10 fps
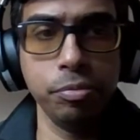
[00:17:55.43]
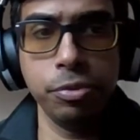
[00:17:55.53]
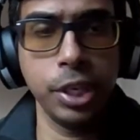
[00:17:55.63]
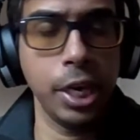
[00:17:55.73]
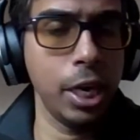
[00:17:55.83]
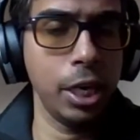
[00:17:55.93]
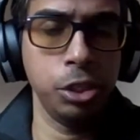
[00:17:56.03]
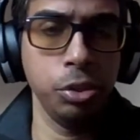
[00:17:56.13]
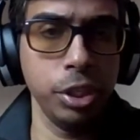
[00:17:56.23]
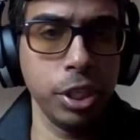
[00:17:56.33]
say,
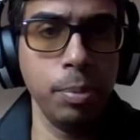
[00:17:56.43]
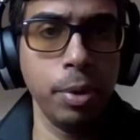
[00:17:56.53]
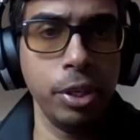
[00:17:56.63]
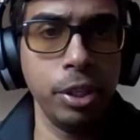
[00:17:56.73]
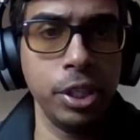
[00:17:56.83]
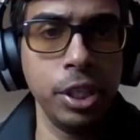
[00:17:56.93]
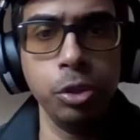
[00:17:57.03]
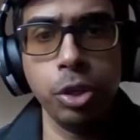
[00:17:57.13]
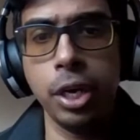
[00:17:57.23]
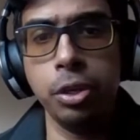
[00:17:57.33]
Azure Schema Registry,
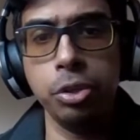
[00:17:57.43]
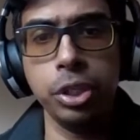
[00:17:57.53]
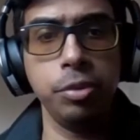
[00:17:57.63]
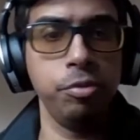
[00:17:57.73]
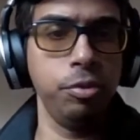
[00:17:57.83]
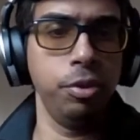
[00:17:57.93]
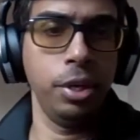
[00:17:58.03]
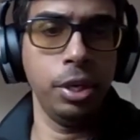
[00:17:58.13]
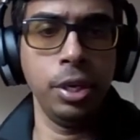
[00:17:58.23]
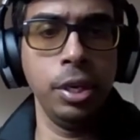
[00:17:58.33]
you can use
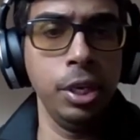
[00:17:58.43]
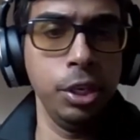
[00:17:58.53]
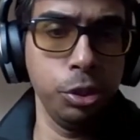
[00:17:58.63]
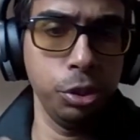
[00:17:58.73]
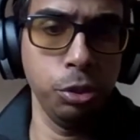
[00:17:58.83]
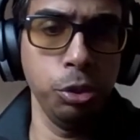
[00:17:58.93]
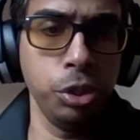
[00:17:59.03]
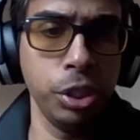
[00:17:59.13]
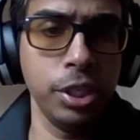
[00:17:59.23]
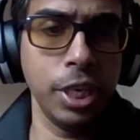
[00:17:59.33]

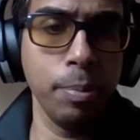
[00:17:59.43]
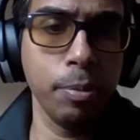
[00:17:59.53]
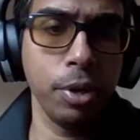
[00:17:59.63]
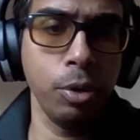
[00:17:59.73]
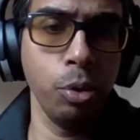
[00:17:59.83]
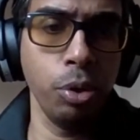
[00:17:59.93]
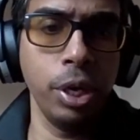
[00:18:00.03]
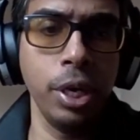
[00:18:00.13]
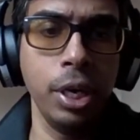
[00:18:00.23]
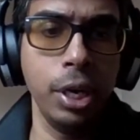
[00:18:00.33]
the same code
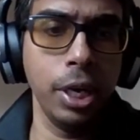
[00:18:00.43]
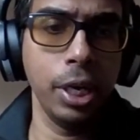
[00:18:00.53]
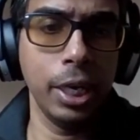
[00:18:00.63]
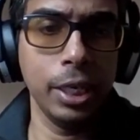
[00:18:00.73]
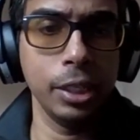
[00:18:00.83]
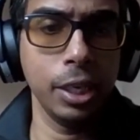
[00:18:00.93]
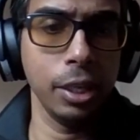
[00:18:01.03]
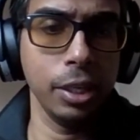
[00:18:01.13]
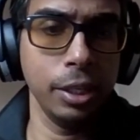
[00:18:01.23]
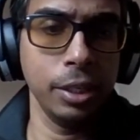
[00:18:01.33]
against
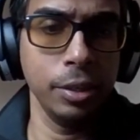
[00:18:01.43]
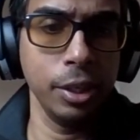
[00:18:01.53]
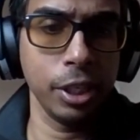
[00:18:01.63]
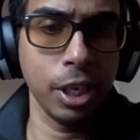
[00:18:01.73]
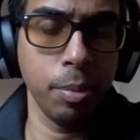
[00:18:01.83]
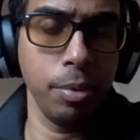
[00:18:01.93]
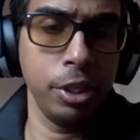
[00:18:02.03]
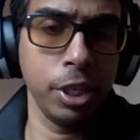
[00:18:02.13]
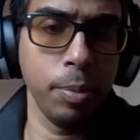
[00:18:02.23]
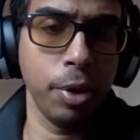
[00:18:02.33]
another Schema